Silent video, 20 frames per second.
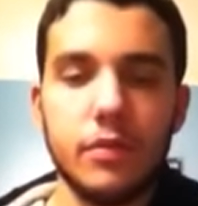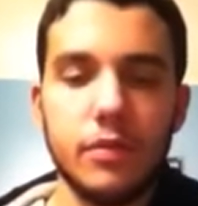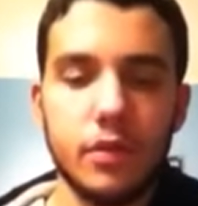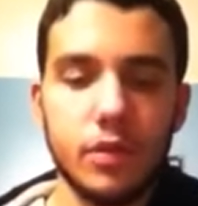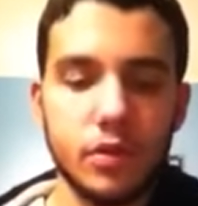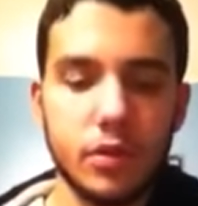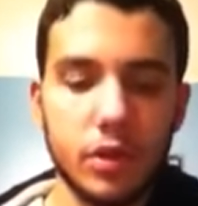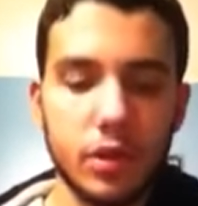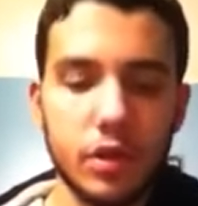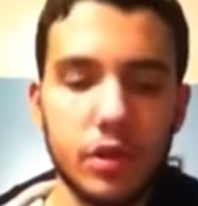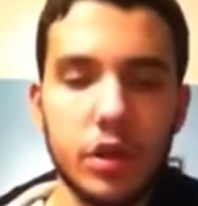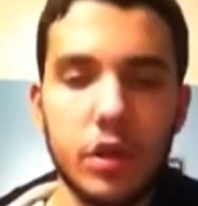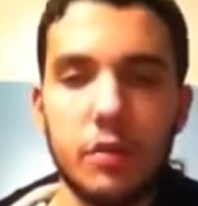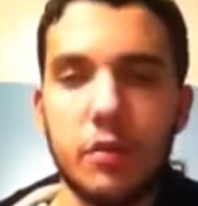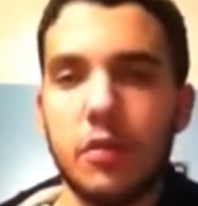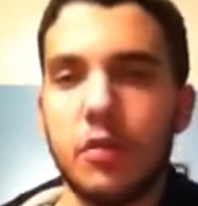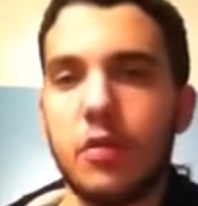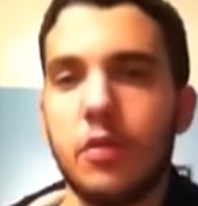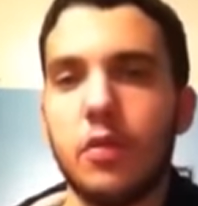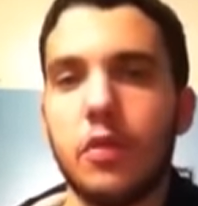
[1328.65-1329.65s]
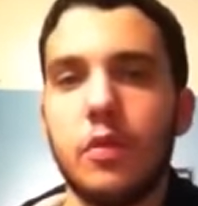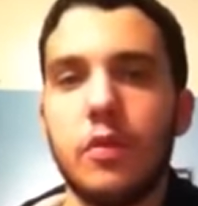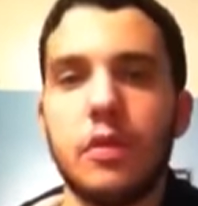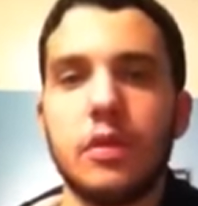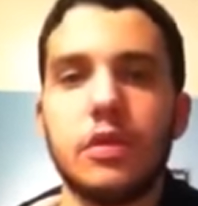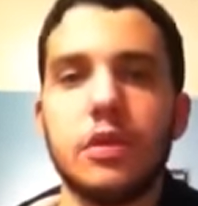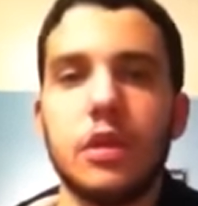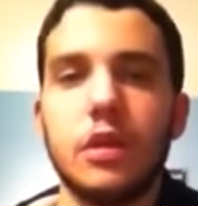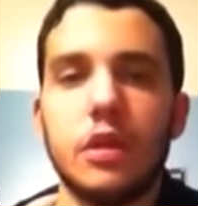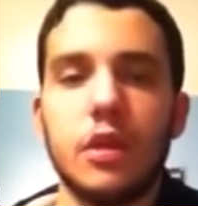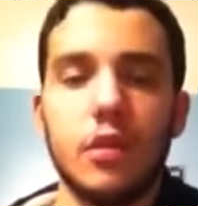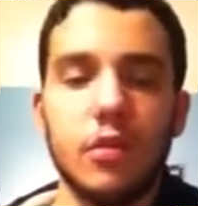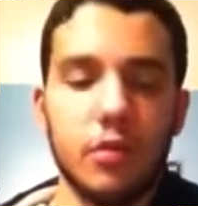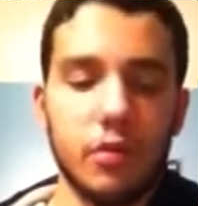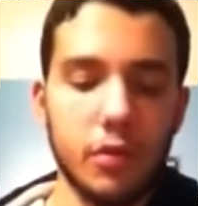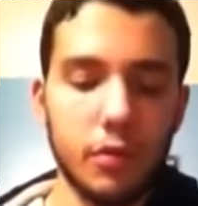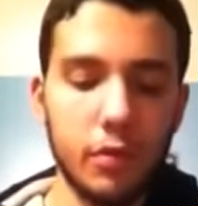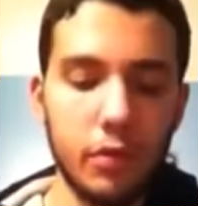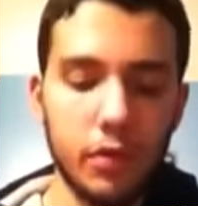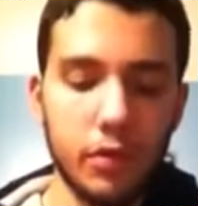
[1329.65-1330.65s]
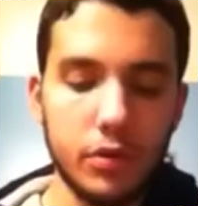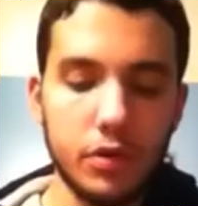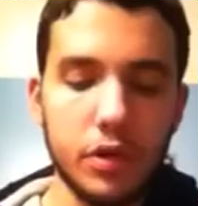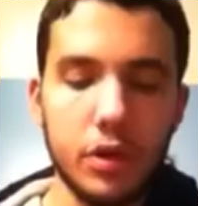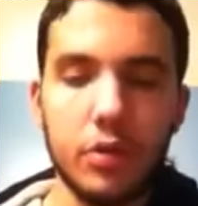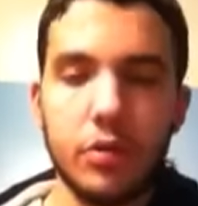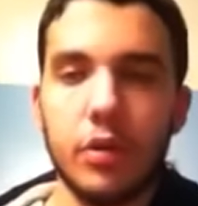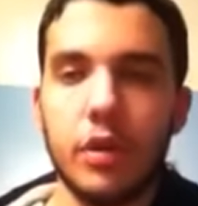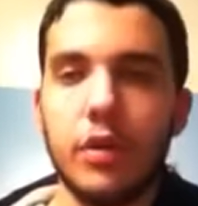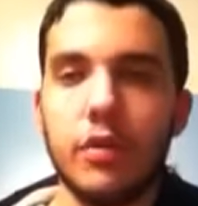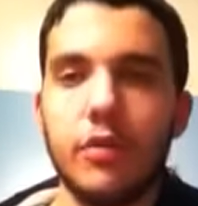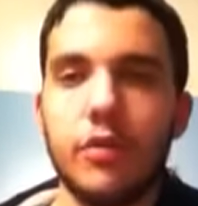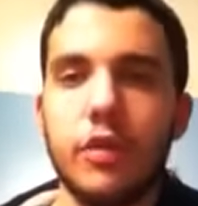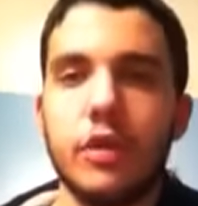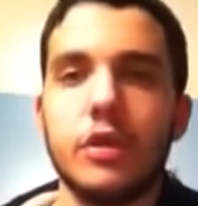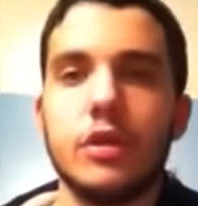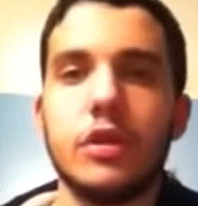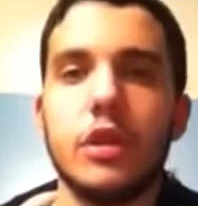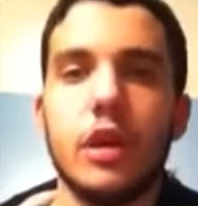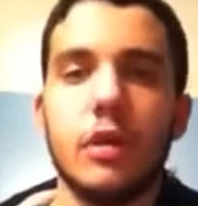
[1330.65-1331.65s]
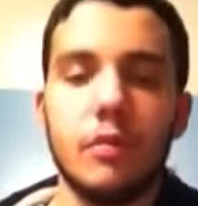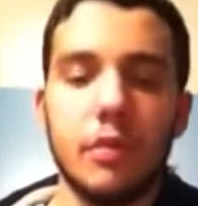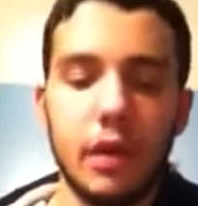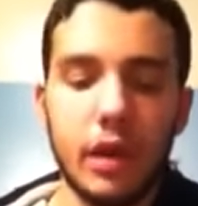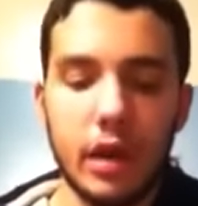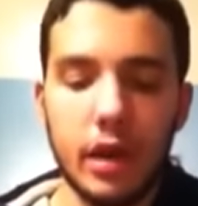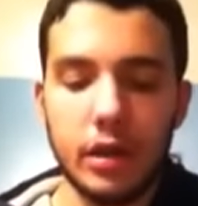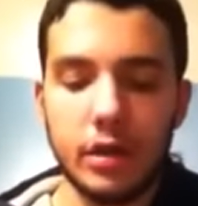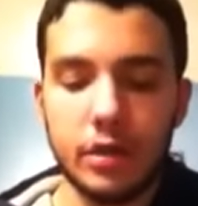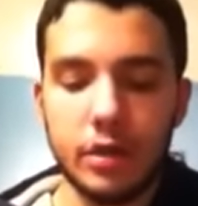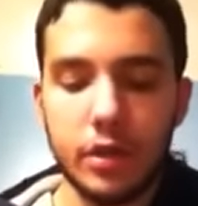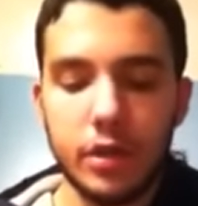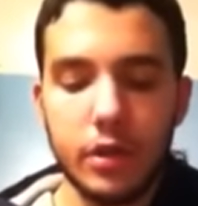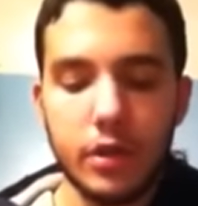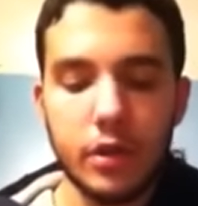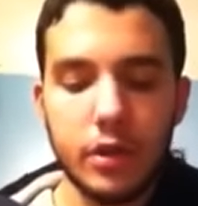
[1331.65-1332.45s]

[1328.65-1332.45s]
Just like Sheamus was pretty much saying that it was a bullshit way to finish that match.